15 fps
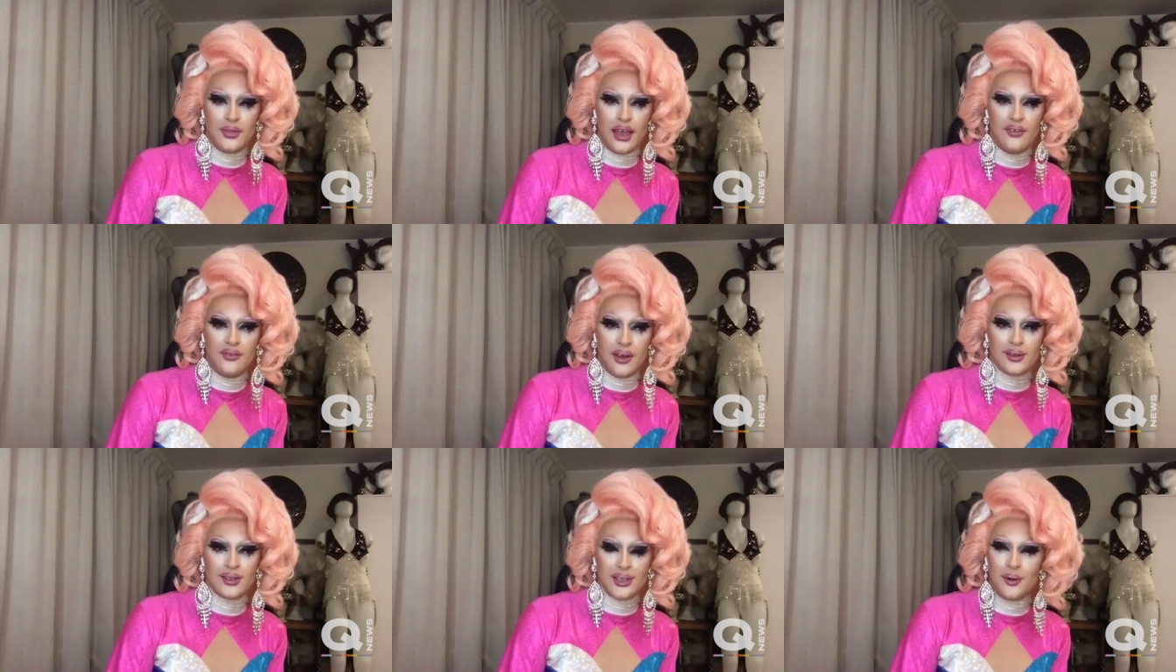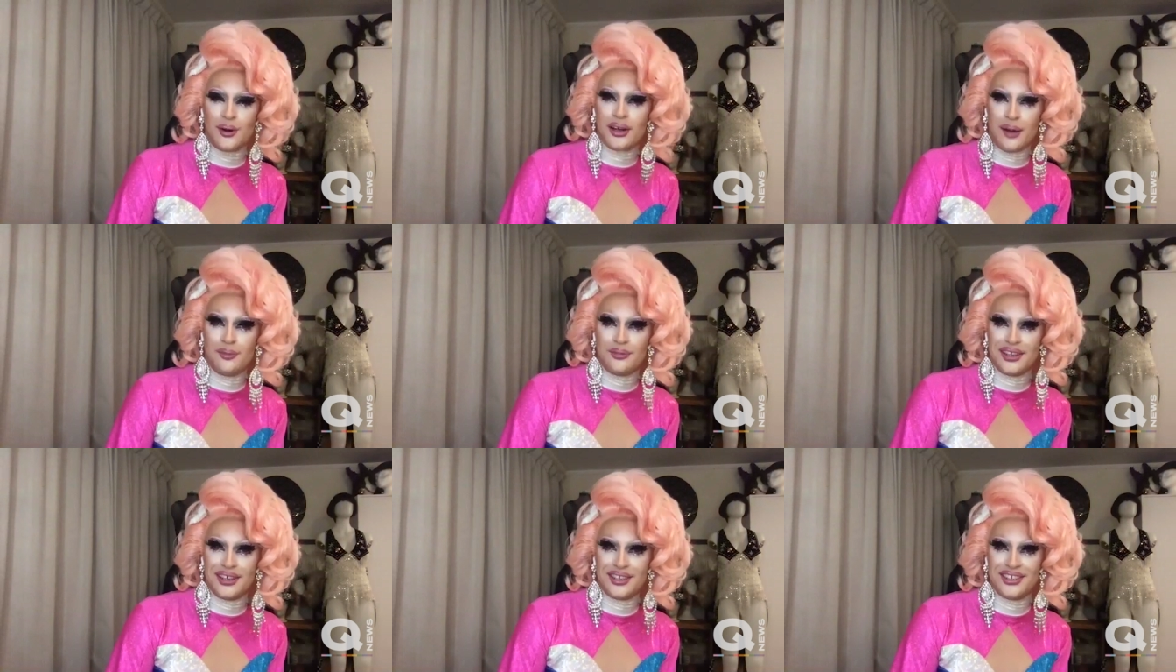I felt so
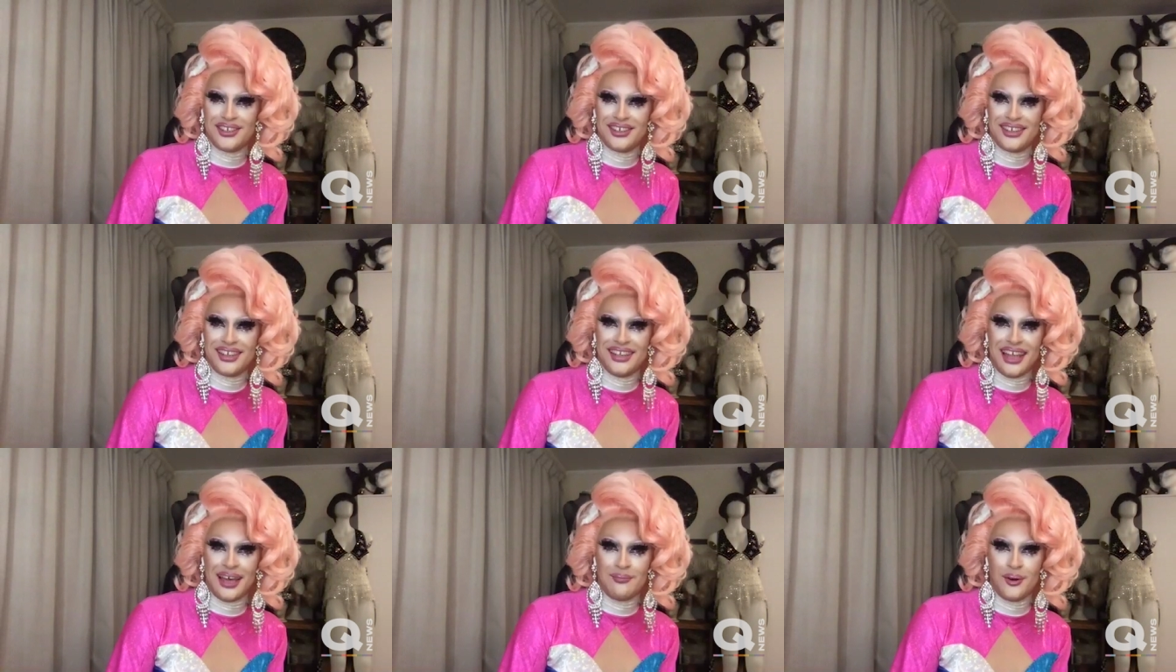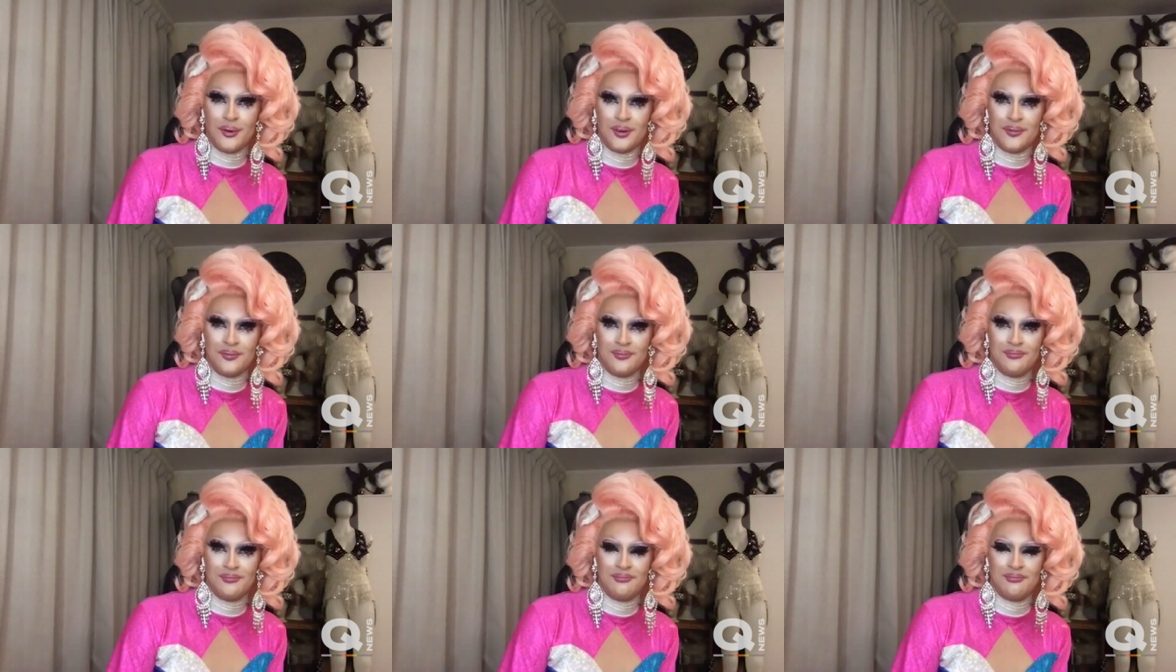accomplished in that moment.
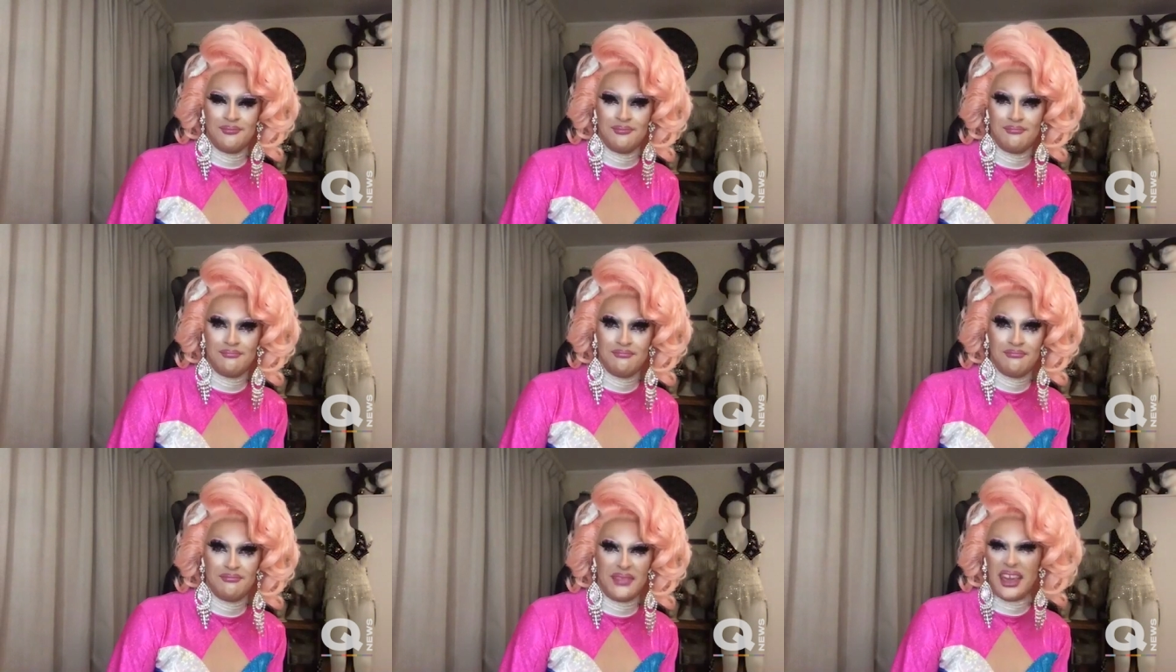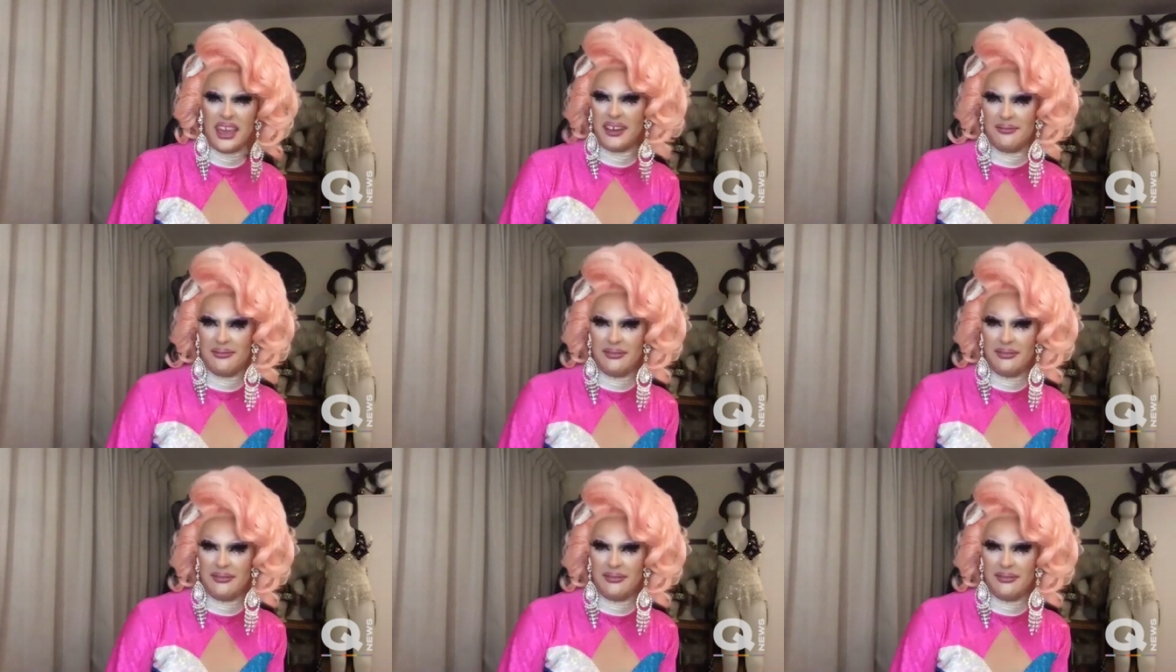Yeah,